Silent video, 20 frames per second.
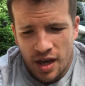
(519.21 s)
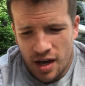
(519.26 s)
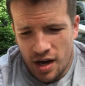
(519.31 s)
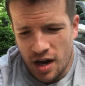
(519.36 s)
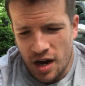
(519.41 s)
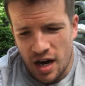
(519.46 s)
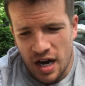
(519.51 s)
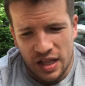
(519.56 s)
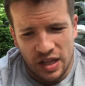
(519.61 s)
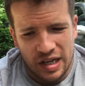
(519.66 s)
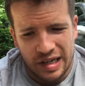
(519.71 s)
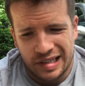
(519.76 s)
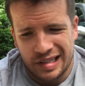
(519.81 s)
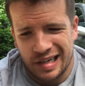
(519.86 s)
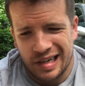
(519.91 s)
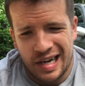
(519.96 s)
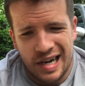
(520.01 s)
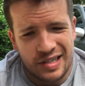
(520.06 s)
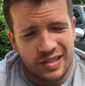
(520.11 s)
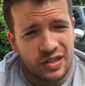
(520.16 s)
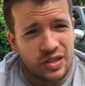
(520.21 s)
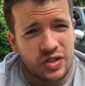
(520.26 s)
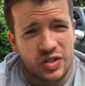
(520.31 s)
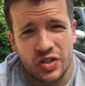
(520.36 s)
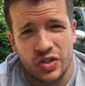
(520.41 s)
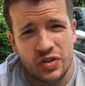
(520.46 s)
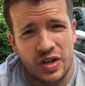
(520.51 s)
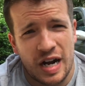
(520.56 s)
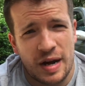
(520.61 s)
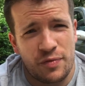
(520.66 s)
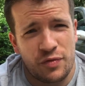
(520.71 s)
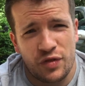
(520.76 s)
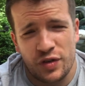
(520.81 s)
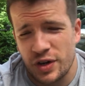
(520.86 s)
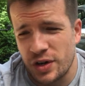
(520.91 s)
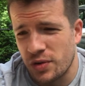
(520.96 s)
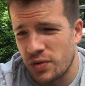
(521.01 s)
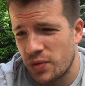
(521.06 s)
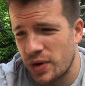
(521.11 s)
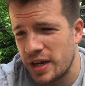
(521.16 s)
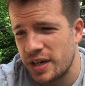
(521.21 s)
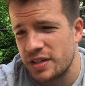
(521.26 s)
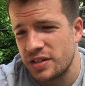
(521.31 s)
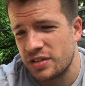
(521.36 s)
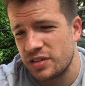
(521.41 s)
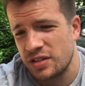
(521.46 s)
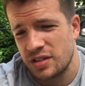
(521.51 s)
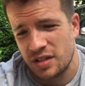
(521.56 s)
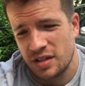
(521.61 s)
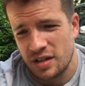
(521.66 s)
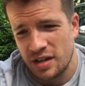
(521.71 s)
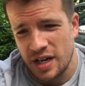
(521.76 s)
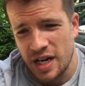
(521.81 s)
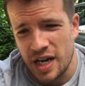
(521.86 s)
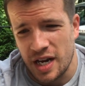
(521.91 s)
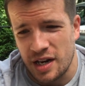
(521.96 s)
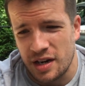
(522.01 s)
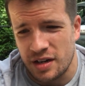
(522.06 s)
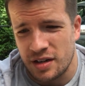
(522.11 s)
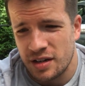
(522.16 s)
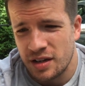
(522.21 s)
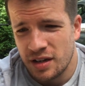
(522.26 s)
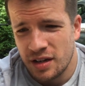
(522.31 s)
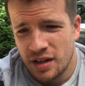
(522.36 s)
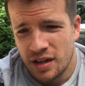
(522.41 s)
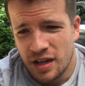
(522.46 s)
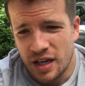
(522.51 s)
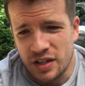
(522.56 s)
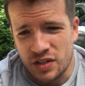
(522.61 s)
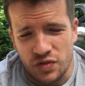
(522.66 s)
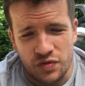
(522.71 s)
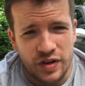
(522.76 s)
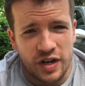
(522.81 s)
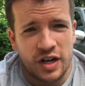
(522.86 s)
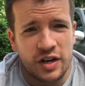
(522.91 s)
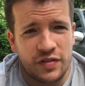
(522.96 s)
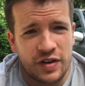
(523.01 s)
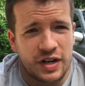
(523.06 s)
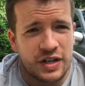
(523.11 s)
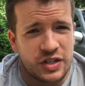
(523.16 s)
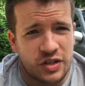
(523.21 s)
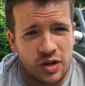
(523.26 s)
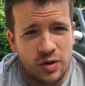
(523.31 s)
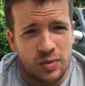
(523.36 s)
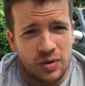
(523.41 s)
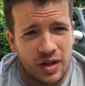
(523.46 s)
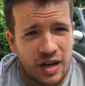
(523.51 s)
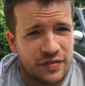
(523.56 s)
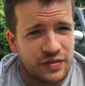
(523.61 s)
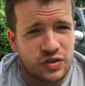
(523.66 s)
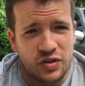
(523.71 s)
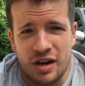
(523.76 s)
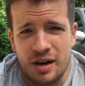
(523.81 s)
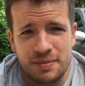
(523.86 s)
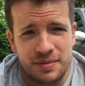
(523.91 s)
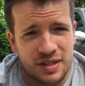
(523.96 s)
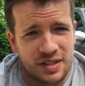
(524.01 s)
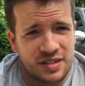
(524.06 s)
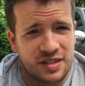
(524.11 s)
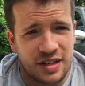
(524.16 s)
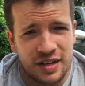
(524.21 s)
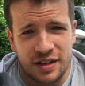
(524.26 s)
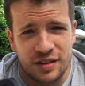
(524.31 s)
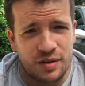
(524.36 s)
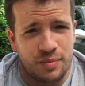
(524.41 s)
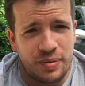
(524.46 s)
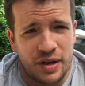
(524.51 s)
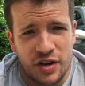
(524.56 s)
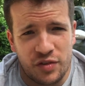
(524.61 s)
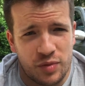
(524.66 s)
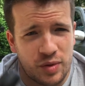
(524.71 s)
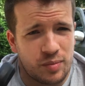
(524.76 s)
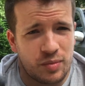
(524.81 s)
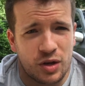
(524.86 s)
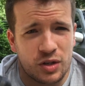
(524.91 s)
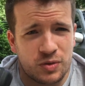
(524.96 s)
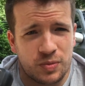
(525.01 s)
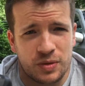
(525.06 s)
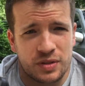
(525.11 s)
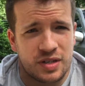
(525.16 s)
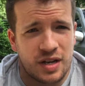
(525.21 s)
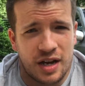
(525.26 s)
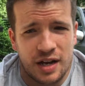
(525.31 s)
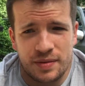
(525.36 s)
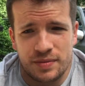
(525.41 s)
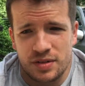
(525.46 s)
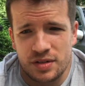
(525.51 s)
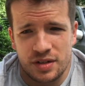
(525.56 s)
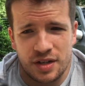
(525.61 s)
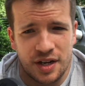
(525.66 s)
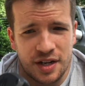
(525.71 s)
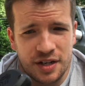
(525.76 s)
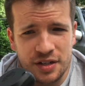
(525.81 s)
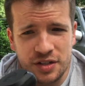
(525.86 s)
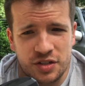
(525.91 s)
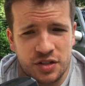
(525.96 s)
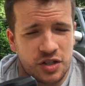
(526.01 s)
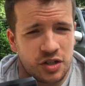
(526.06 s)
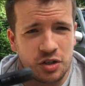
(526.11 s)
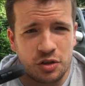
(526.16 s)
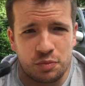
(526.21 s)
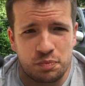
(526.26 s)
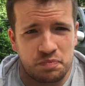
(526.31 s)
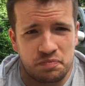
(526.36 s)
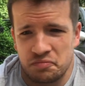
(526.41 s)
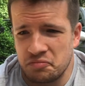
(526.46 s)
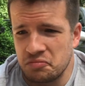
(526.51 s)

I like that it has a little strap for your wrist, and it's very, very durable. I've dropped this thing on the pavement multiple times, and it's still